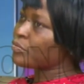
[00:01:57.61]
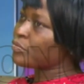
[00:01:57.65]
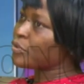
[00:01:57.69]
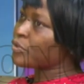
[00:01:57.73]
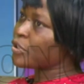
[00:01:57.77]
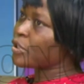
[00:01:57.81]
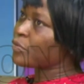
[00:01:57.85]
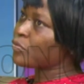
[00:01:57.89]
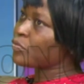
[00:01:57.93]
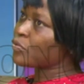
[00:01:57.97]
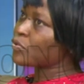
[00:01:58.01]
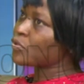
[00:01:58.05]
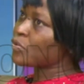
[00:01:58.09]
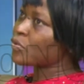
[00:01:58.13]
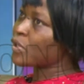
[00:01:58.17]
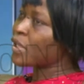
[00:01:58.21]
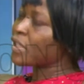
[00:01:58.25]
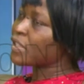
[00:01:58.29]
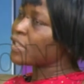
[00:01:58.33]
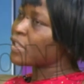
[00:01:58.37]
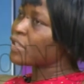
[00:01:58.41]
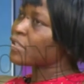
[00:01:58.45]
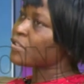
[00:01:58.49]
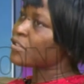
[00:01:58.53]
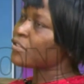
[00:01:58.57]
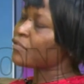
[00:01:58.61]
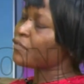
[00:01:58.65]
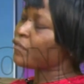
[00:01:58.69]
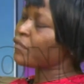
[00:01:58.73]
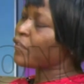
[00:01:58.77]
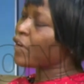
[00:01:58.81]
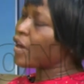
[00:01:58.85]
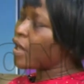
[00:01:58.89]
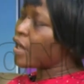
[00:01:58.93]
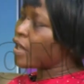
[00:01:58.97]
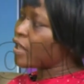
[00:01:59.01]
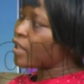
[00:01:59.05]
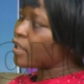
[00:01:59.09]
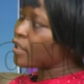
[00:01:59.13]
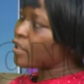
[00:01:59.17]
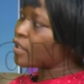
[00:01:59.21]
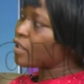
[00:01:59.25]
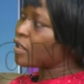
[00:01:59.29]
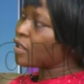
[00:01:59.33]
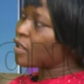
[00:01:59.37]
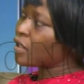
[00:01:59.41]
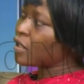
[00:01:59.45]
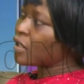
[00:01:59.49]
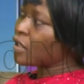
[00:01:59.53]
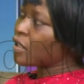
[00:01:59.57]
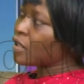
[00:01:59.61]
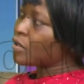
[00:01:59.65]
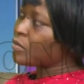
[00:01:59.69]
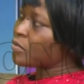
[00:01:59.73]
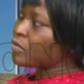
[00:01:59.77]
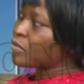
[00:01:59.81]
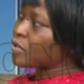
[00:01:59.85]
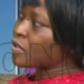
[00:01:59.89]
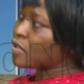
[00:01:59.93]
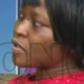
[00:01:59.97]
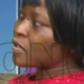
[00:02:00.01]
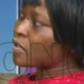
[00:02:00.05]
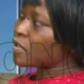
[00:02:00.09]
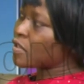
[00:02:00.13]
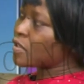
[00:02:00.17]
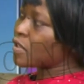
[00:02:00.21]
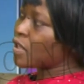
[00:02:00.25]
be able to identify this